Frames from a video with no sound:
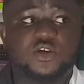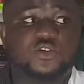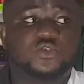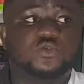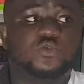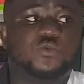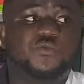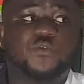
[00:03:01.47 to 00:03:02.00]
to
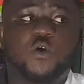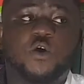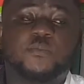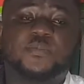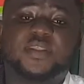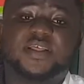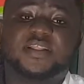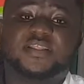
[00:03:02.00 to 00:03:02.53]
form
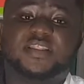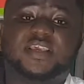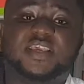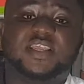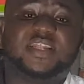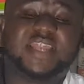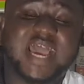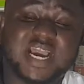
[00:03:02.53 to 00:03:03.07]

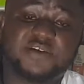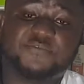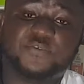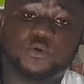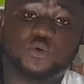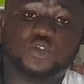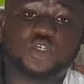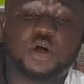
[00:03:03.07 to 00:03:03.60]
the dark
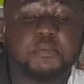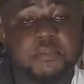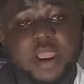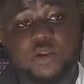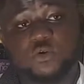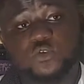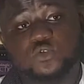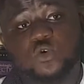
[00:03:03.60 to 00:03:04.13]
field
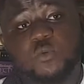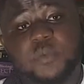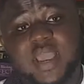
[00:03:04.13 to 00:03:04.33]
microscope.